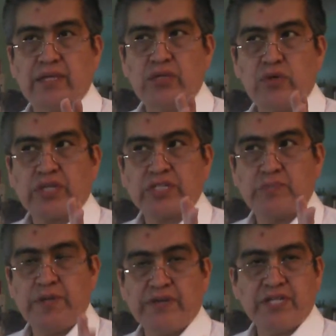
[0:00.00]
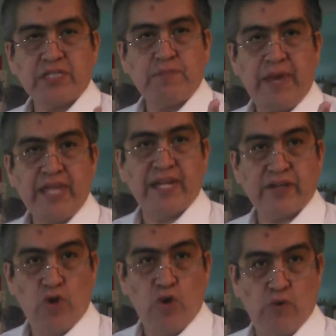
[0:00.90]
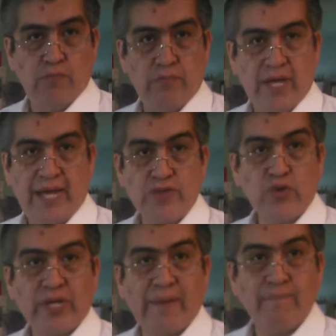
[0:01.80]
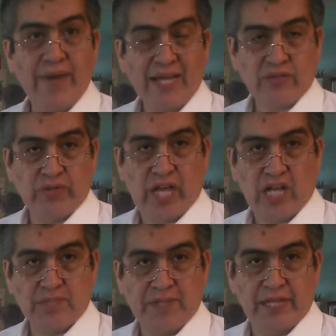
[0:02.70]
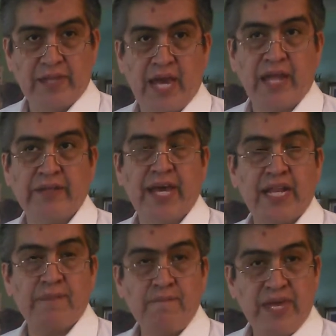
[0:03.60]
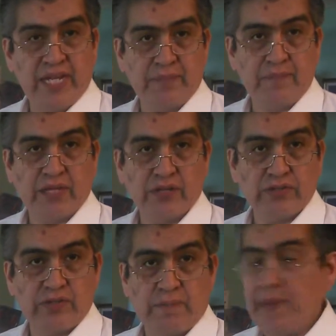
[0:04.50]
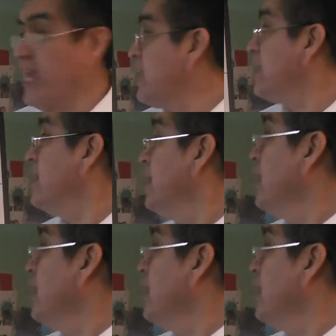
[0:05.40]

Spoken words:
you experience pain at home and you come back to the hospital and are admitted because of the pain,